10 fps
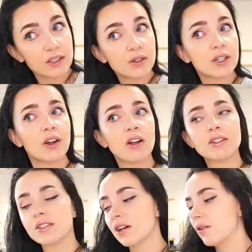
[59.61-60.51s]
You can
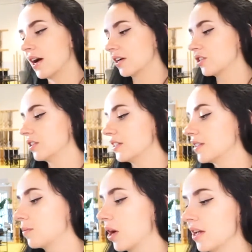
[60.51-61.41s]
also actually
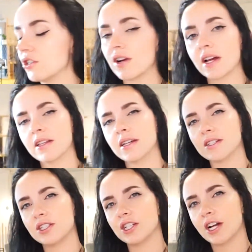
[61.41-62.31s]
spray it directly
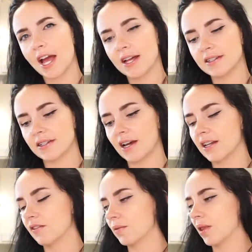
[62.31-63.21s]
into your hand and
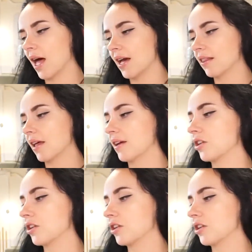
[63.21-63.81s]
kind of apply it like a